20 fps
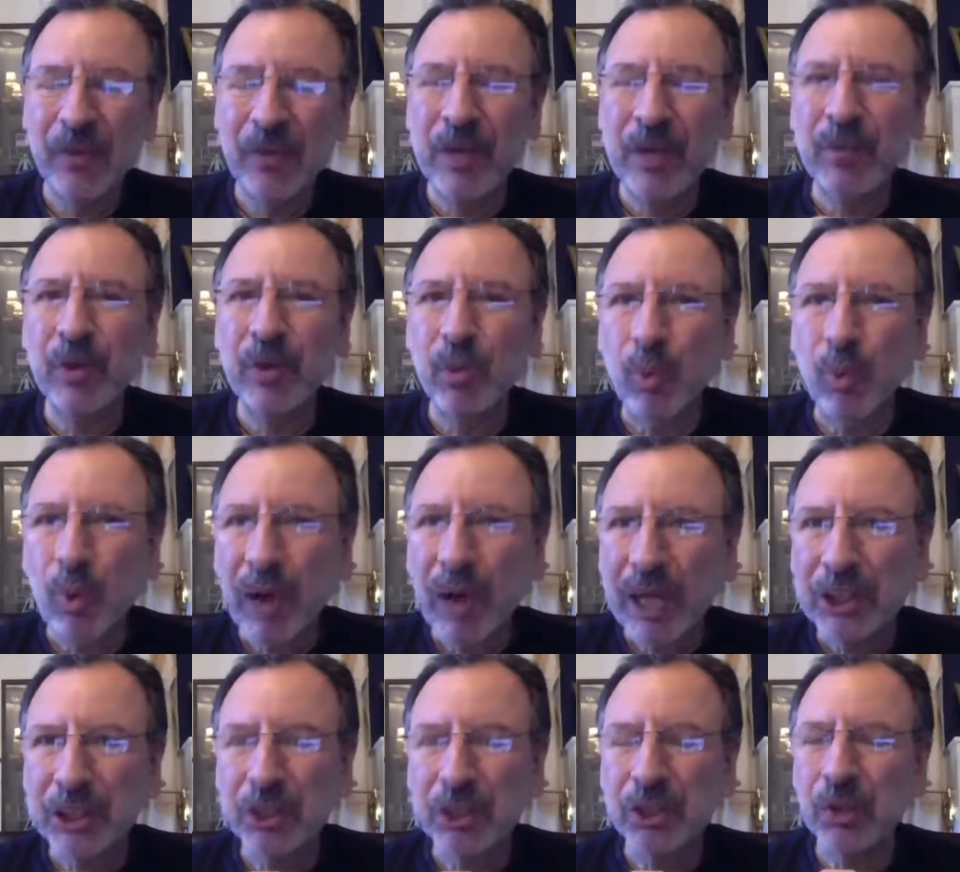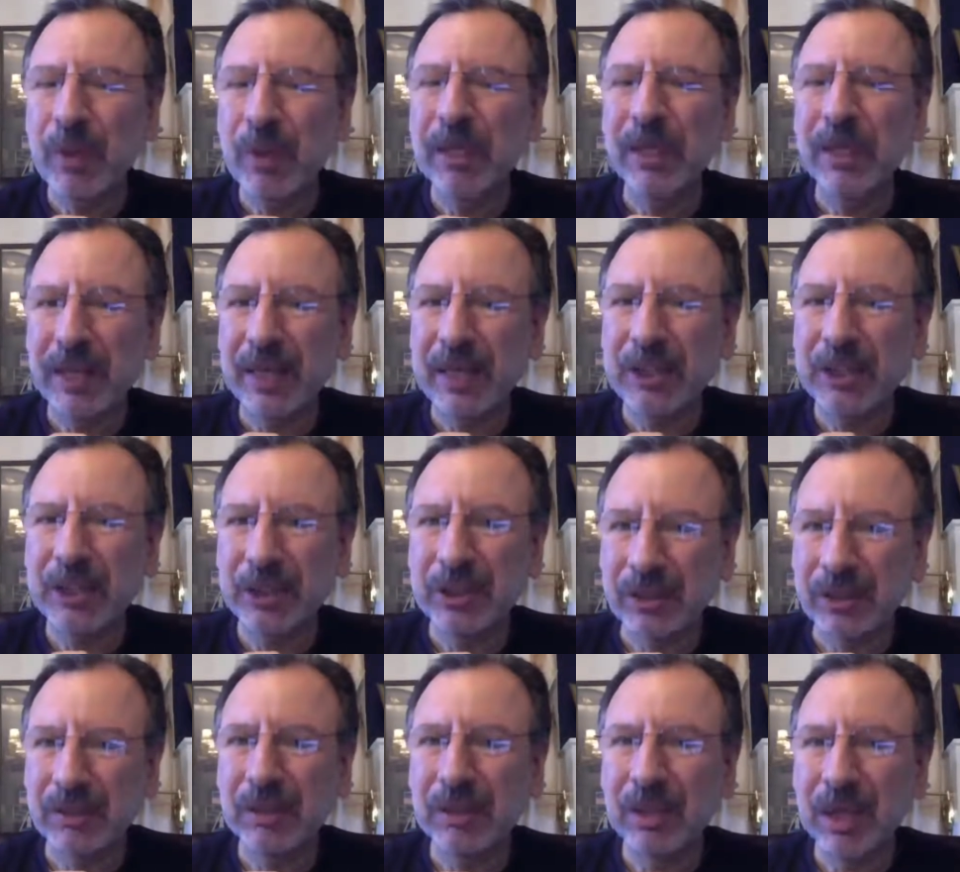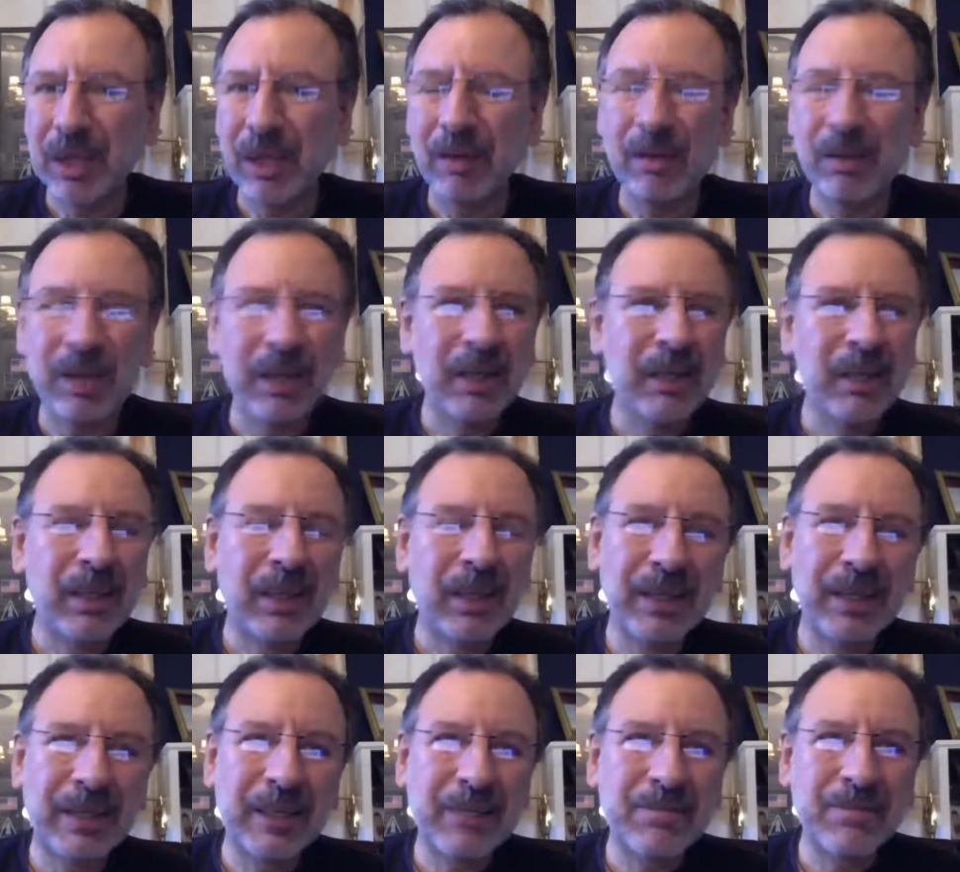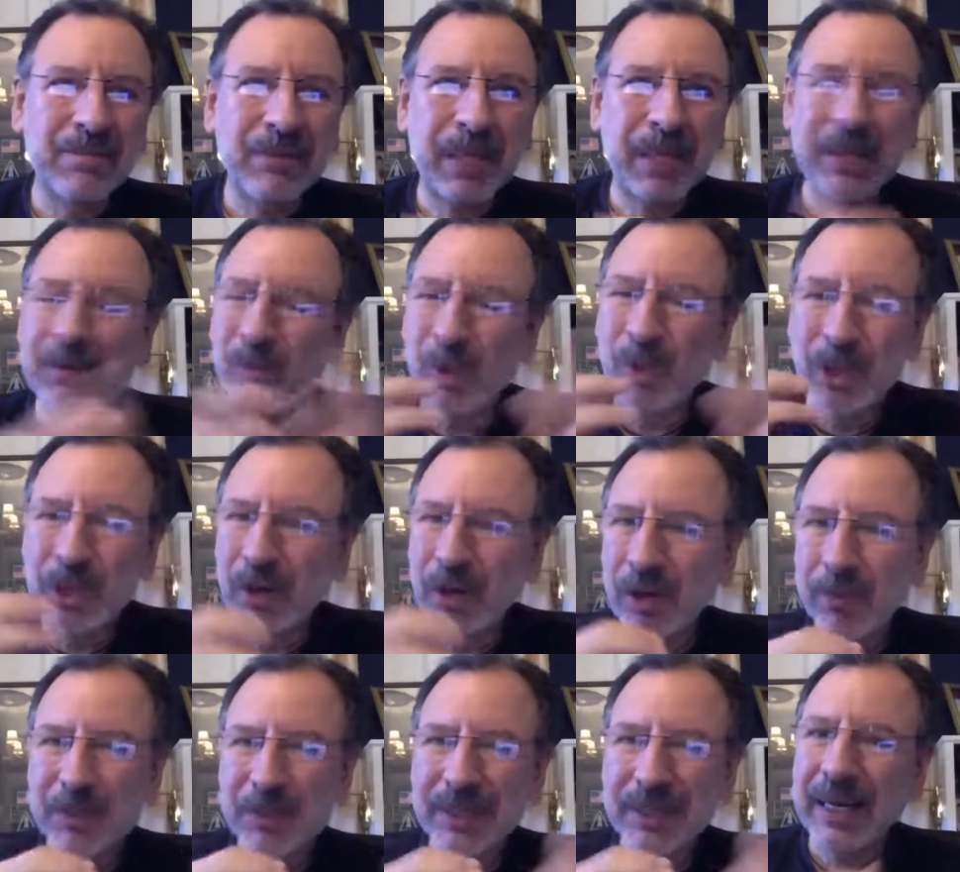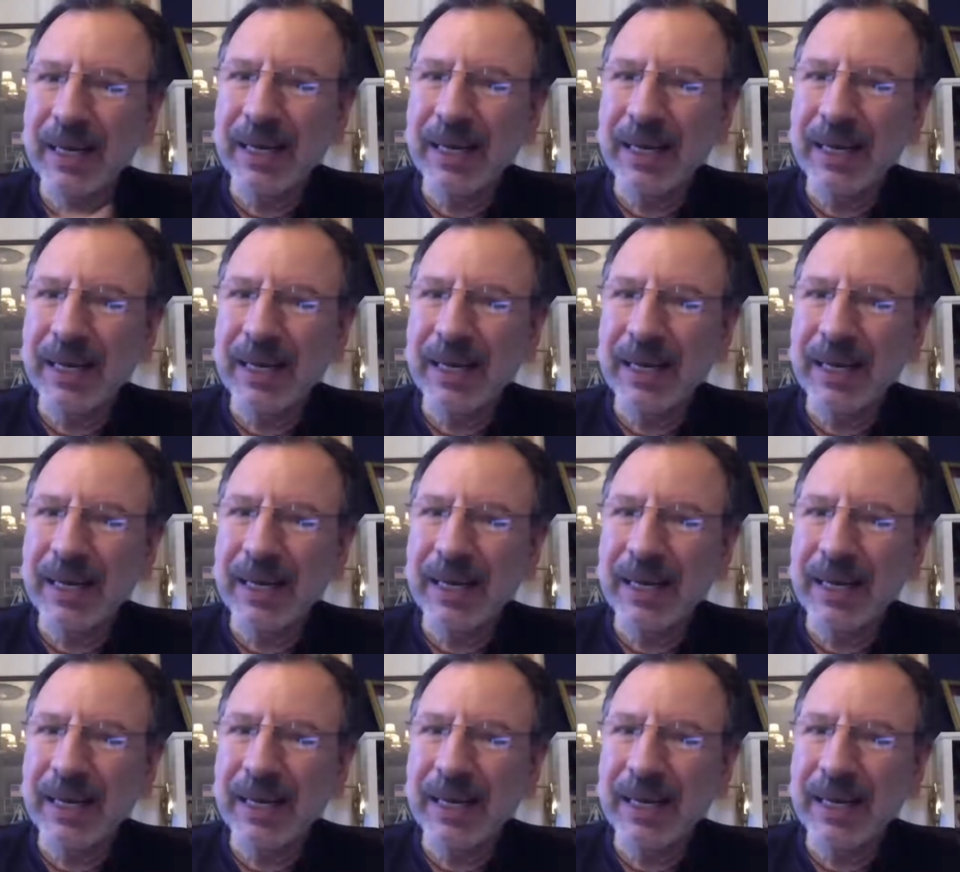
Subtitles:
If we rush to regulation, what Europe did, I